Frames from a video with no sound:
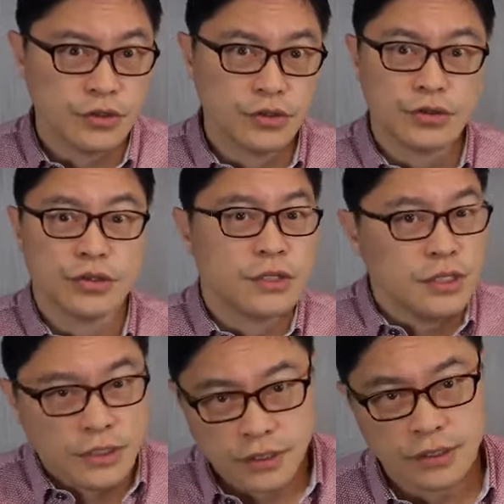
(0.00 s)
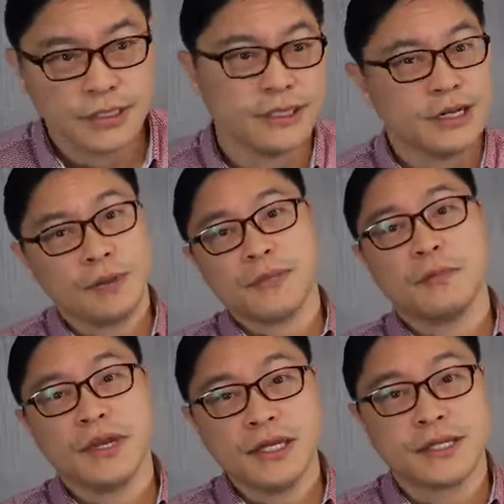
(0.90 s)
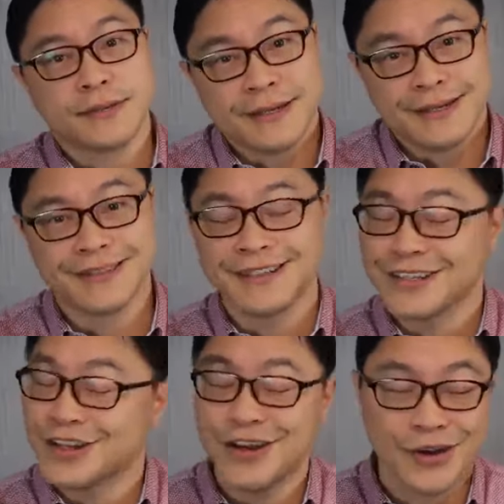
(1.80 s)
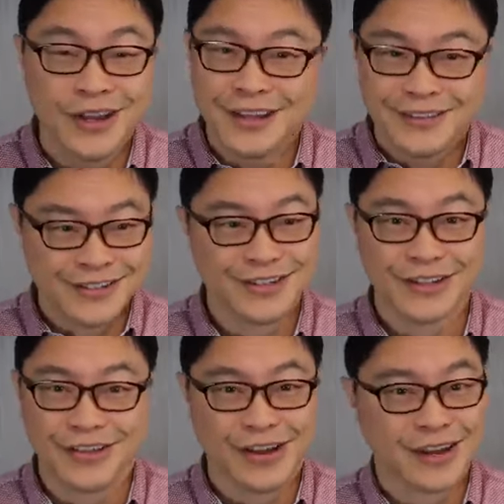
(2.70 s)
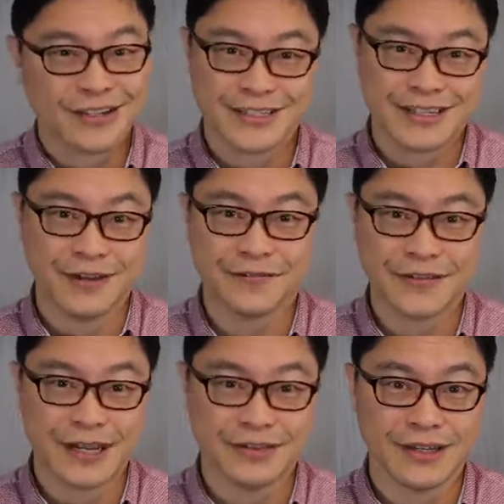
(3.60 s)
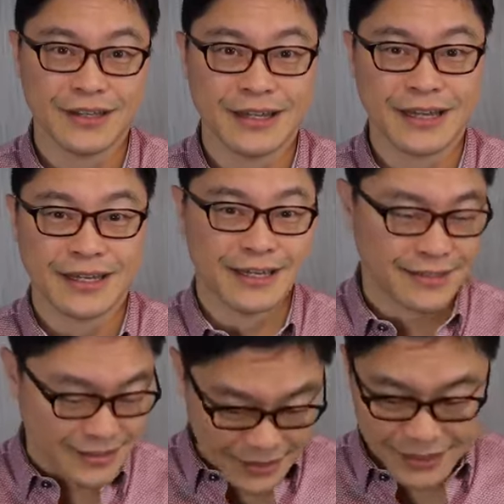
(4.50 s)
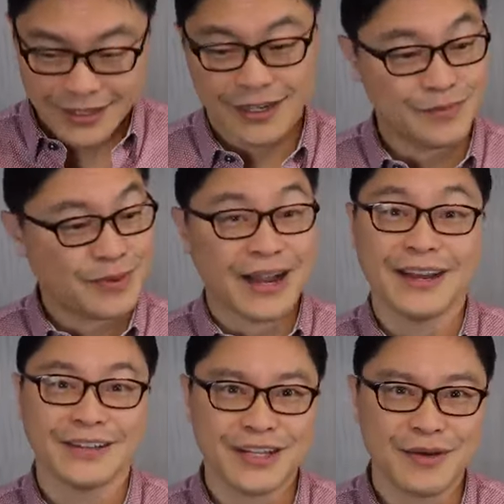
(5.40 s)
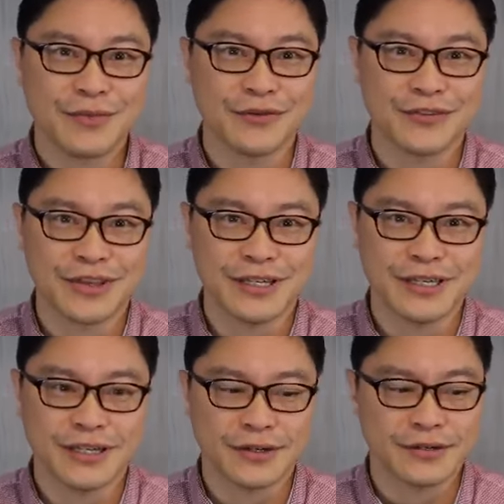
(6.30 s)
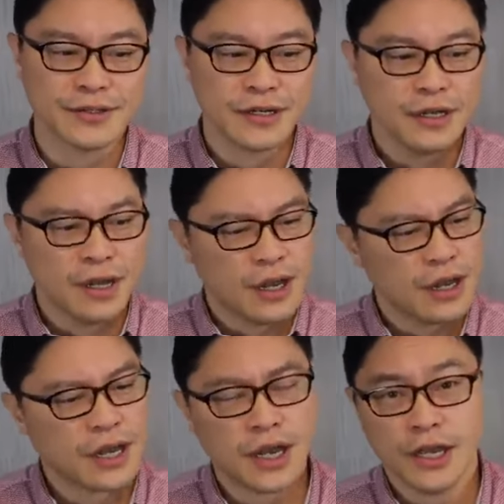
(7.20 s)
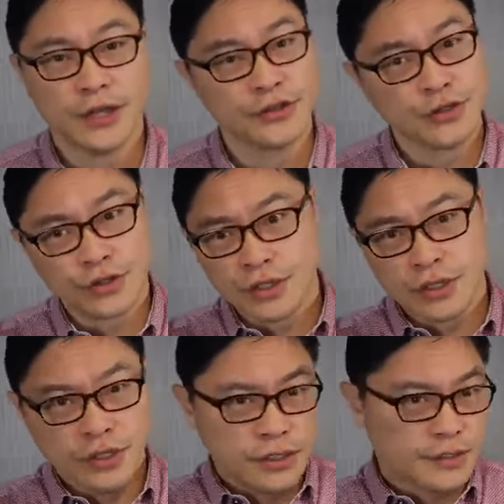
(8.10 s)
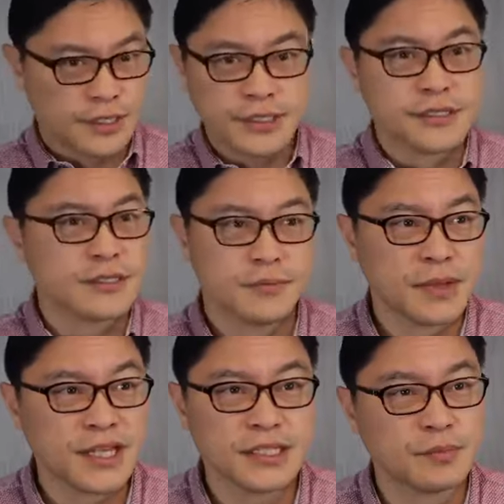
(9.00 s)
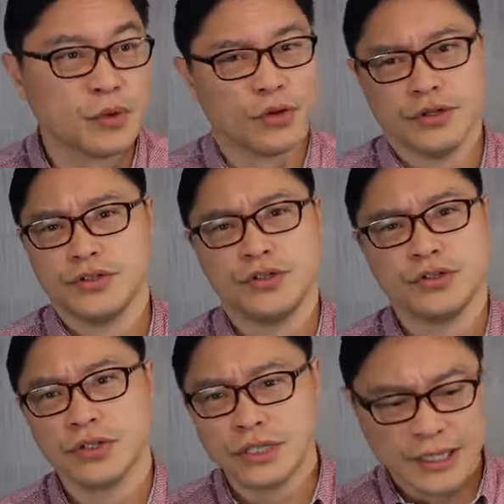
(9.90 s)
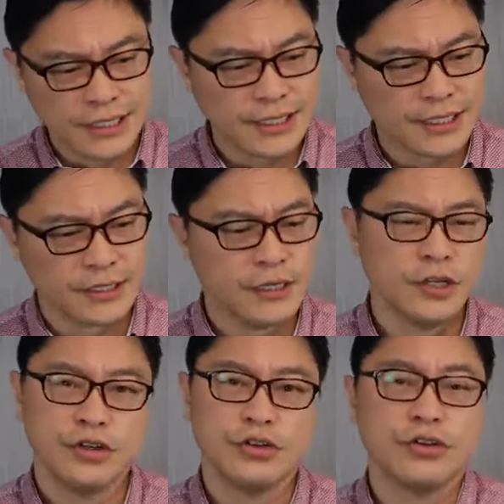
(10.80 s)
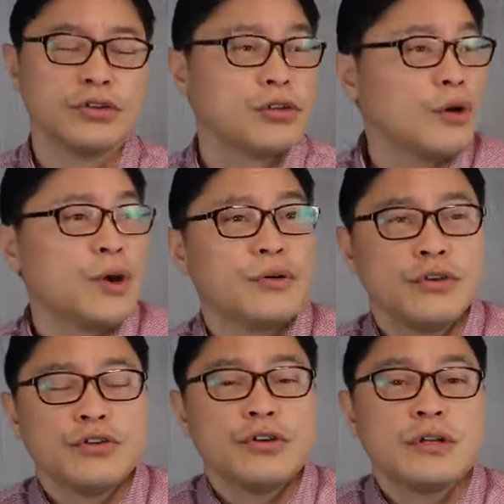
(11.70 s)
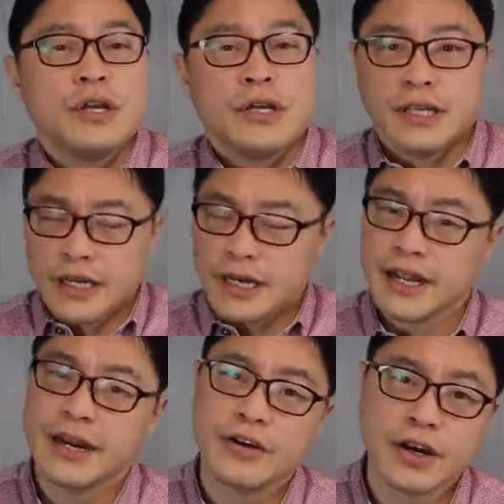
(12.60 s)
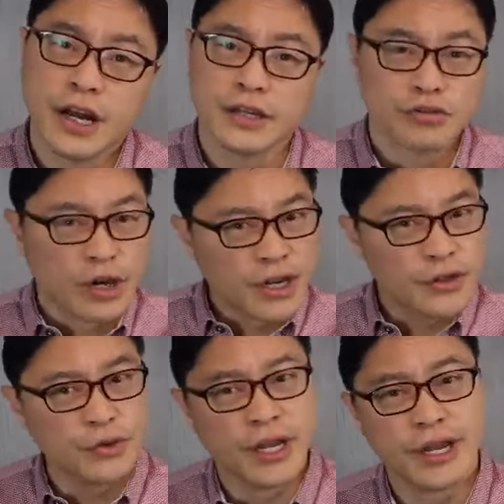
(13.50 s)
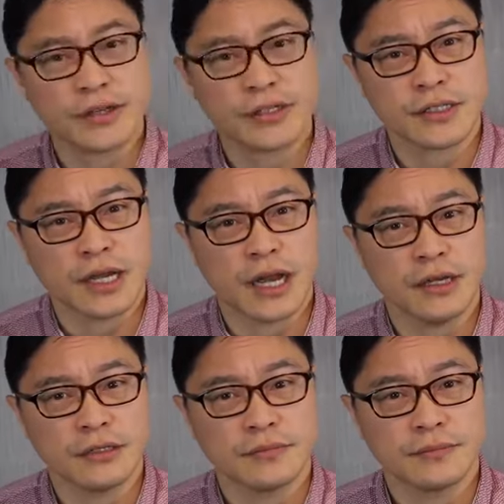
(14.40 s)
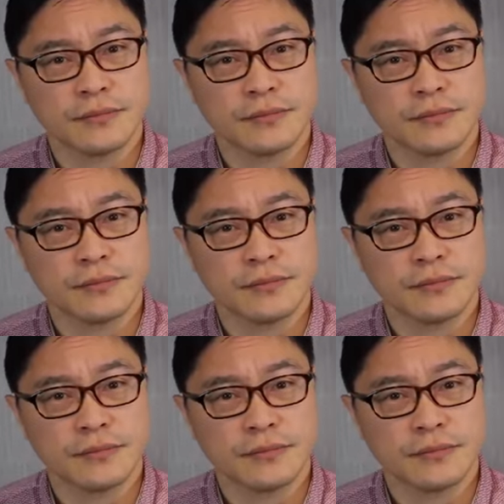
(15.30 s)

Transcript: You could clean up the basement. There's a lot of stuff down there that gets piled up over the years. You could dust the baseboards. You could clean. You could go out. You could get a haircut. Try a new hairstyle.